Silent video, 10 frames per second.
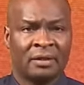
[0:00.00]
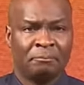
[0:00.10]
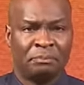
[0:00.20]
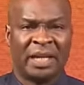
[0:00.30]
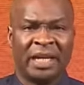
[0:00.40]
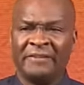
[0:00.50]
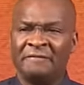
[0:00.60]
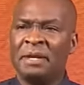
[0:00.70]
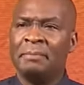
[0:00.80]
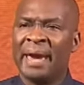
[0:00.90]

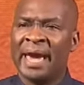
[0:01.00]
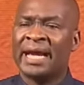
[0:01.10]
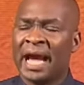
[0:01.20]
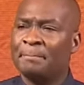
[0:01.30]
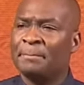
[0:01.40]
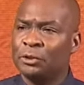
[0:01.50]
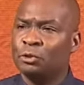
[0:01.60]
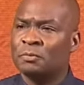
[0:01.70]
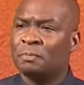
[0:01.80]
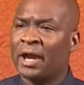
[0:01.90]
Believe me, men can be
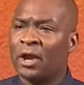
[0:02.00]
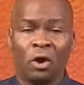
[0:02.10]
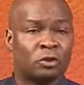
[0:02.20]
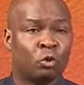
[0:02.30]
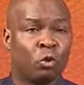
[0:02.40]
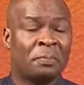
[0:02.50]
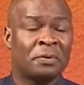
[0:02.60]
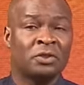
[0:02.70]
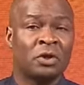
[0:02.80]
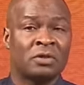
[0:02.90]
used by God to
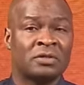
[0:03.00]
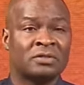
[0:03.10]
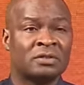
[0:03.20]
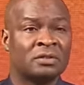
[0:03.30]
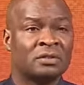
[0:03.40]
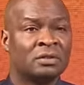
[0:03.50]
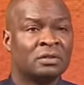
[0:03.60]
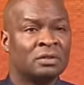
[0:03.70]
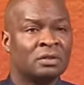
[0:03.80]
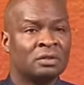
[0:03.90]
open doors.
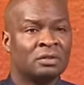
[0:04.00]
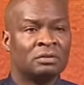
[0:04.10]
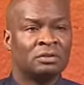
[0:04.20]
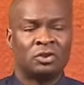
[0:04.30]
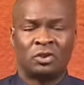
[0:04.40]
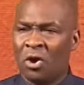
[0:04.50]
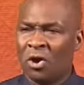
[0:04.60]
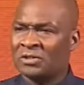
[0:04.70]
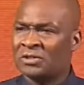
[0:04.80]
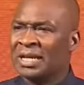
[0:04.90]

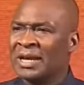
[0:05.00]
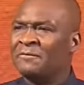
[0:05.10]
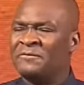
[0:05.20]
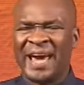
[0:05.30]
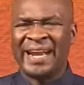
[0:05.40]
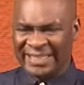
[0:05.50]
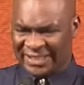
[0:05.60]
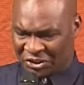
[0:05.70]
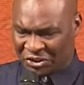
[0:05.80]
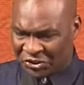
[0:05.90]
Doors, very
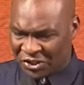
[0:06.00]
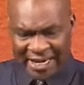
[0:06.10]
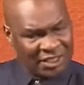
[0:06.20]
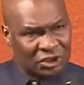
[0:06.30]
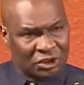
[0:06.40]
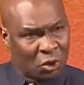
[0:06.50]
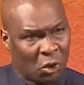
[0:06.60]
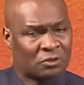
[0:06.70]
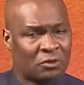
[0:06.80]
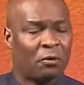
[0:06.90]
strange
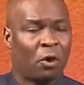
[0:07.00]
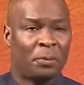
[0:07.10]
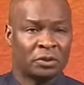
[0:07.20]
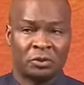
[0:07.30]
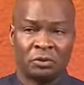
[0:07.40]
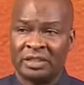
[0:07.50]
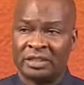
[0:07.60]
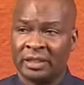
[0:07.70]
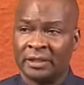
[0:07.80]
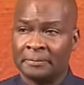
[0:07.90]
doors of
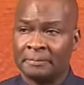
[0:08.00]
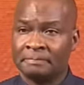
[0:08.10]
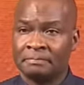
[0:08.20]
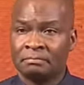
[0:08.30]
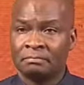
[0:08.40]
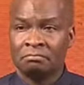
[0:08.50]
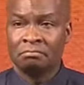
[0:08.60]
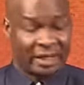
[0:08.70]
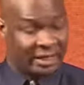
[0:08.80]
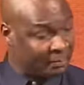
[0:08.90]
opportunity.
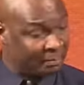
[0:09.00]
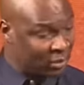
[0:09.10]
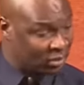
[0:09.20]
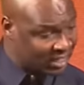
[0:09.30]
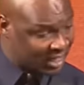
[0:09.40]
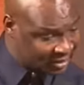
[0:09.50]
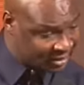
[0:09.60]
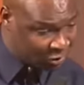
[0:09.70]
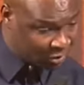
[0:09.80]
May that be your testimony.